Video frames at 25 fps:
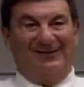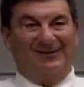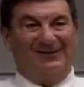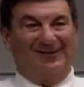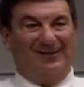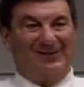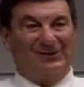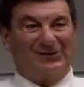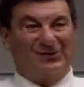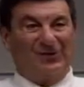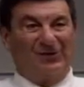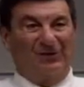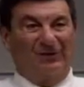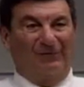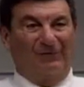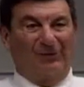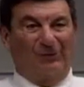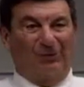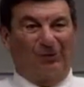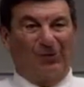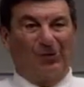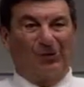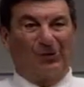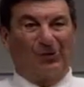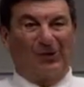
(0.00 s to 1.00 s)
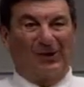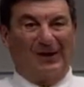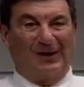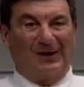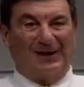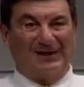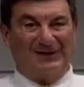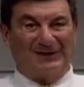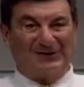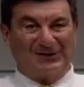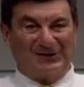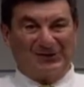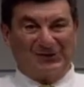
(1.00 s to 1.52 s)
let's go for world
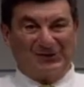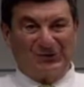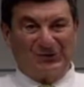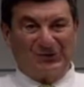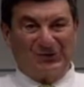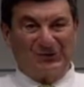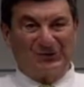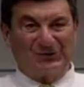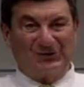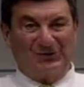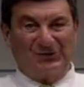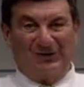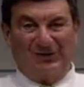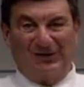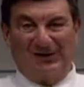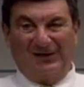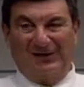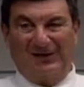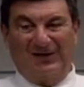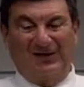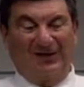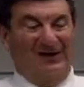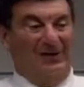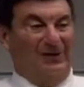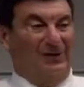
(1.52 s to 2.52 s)
class, let's do this, do that.